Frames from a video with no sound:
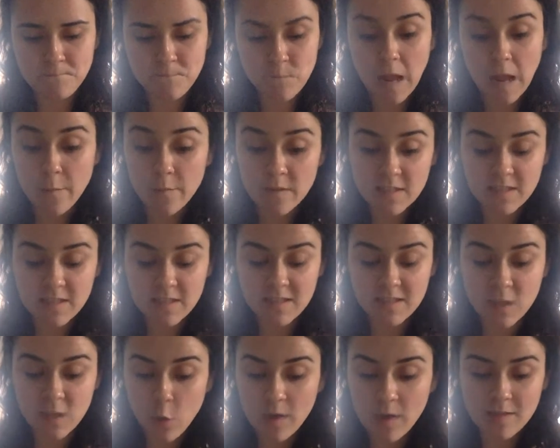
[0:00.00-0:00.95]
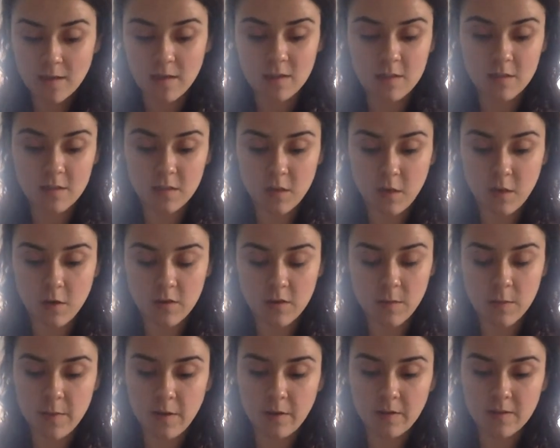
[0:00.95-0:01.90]
I was so excited to go that
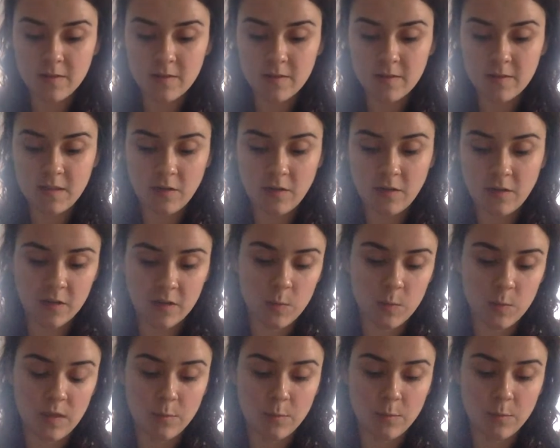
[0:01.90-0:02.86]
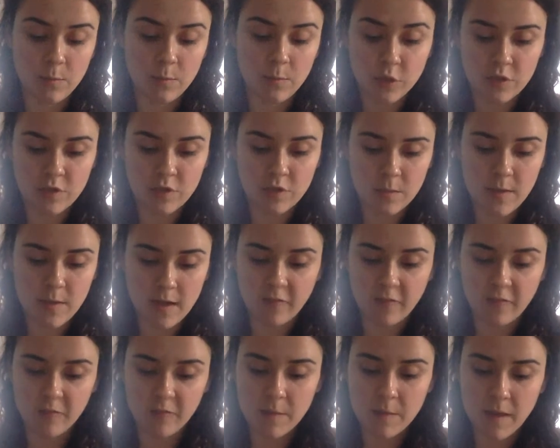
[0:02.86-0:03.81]
my parents' secrets became pushed to the back of
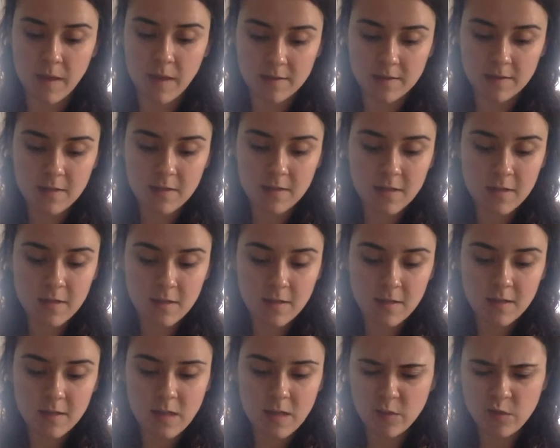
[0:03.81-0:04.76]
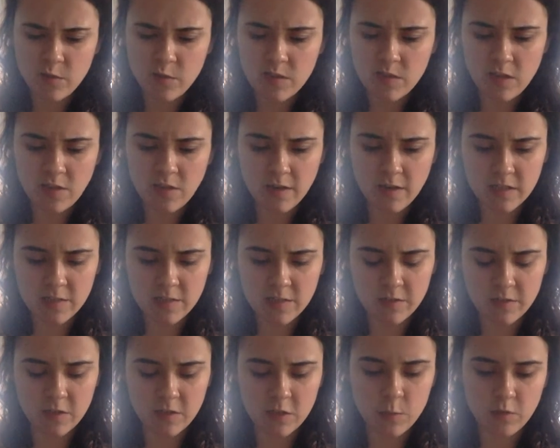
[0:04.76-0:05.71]
my mind. They were too serious for such
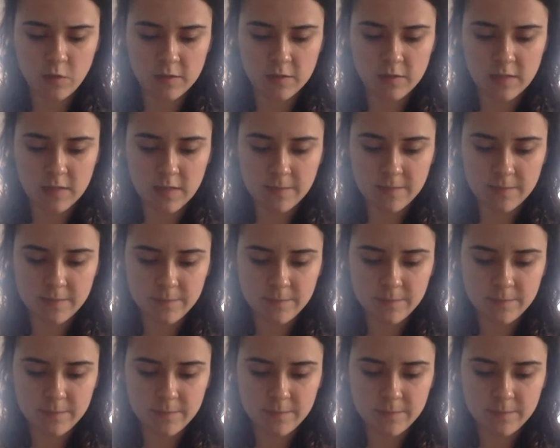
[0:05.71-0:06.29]
a beautiful day.